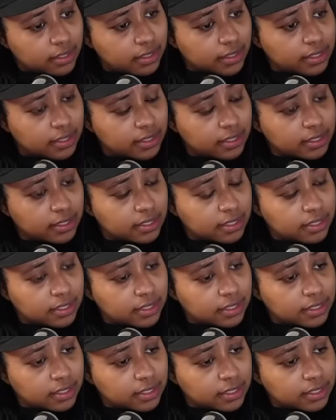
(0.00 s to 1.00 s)

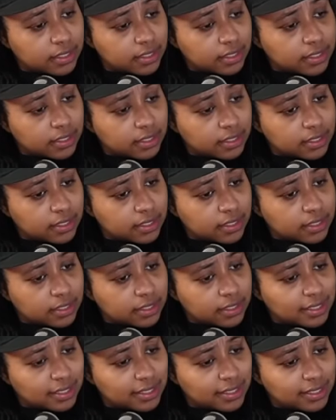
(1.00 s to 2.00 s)

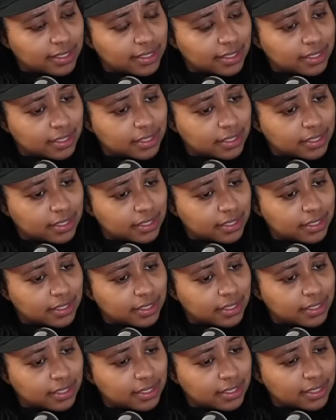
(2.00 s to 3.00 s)

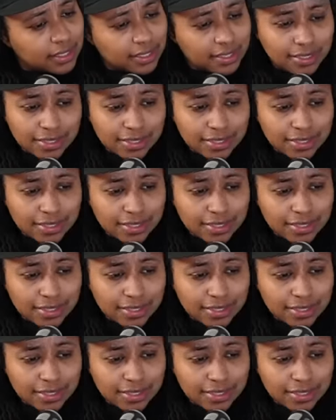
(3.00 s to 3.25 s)
(no one is talking)